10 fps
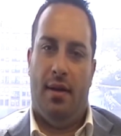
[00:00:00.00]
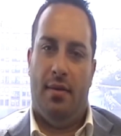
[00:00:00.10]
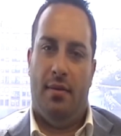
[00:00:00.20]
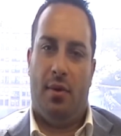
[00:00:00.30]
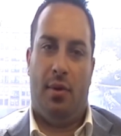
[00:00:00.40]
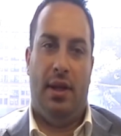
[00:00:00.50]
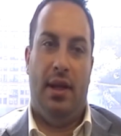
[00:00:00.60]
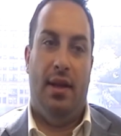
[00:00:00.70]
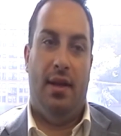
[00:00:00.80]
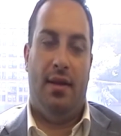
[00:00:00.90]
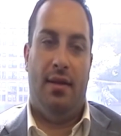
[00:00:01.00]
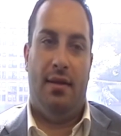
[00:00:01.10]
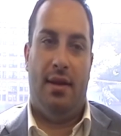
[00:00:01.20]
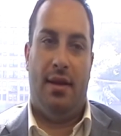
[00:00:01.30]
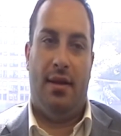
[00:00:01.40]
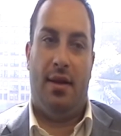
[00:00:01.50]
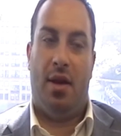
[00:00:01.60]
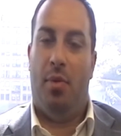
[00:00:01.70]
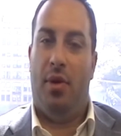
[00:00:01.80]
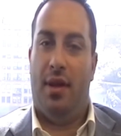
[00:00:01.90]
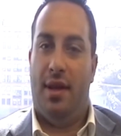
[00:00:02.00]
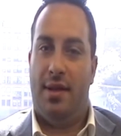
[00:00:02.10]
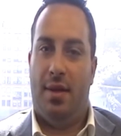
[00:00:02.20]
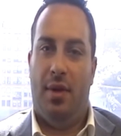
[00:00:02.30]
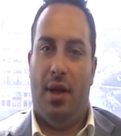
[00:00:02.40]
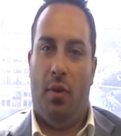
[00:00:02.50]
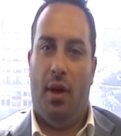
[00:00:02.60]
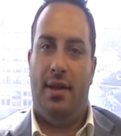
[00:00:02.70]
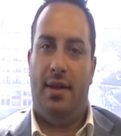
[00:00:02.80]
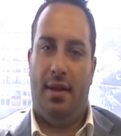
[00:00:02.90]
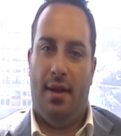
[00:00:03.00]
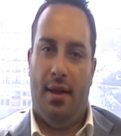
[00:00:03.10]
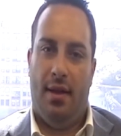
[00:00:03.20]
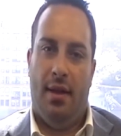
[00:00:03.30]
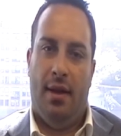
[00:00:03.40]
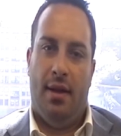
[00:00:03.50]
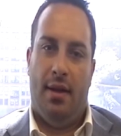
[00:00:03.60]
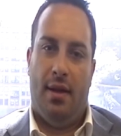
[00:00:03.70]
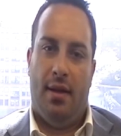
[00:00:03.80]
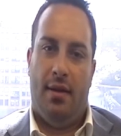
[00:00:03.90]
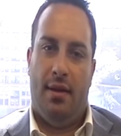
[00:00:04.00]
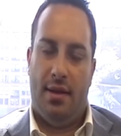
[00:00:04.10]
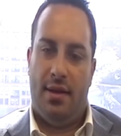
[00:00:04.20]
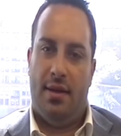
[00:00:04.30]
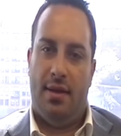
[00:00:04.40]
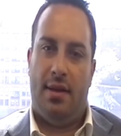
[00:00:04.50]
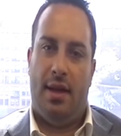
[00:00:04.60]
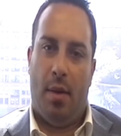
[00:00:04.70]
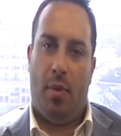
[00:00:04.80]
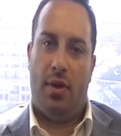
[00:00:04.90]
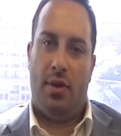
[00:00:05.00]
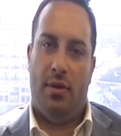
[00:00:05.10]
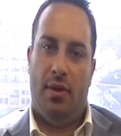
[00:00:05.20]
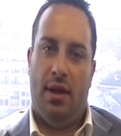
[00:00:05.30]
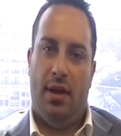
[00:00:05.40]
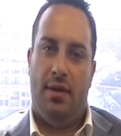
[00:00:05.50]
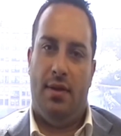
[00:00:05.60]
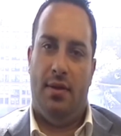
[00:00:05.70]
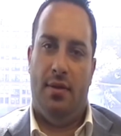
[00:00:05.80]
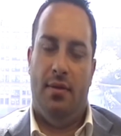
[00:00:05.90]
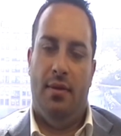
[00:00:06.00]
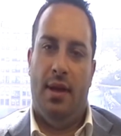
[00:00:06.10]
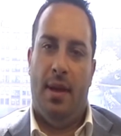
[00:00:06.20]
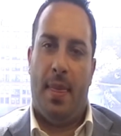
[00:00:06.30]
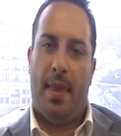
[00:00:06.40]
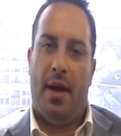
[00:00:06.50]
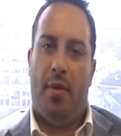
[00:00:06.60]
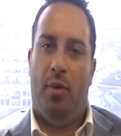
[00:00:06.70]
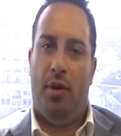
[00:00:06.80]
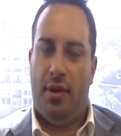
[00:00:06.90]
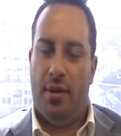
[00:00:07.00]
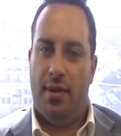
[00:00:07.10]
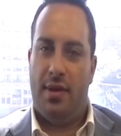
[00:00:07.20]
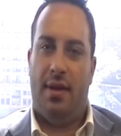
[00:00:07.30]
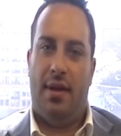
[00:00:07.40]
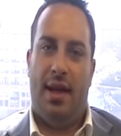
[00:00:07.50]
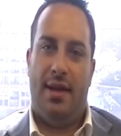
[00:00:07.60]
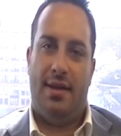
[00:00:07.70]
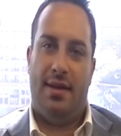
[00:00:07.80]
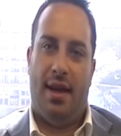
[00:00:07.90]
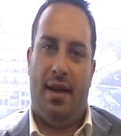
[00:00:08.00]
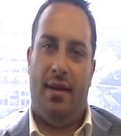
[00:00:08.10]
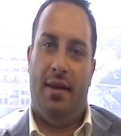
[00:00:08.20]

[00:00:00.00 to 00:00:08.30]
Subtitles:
or leading a company they someday want to lead, this is the opportunity to kind of put those sunglasses on.